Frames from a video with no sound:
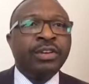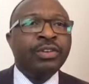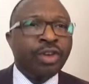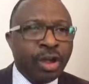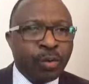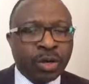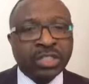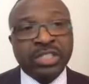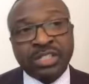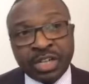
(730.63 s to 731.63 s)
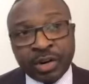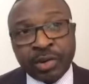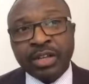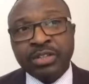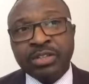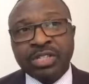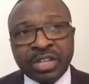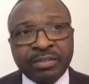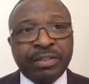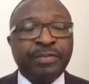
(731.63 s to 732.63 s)
knowing what is required to
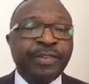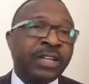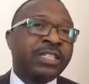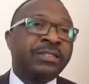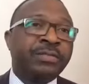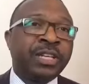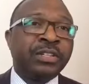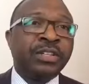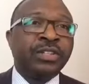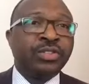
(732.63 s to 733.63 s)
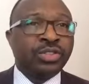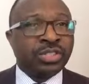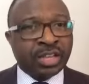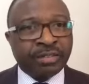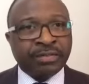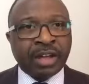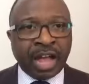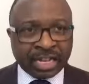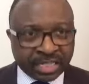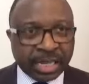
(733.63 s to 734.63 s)
serve effectively, to serve
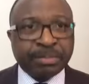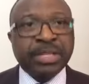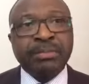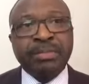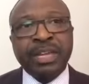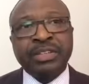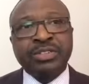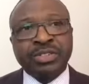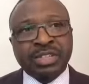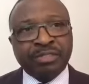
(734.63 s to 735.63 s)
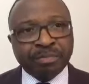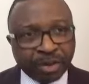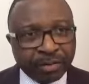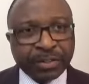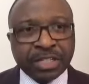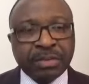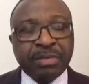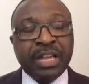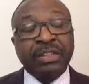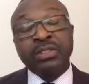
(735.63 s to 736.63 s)
acceptably, to serve
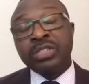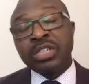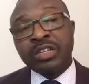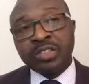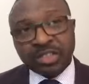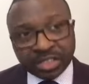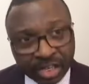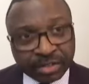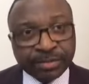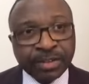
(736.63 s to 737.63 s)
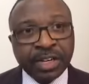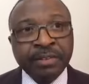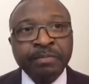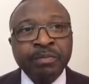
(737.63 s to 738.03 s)
profitably, and to serve successfully.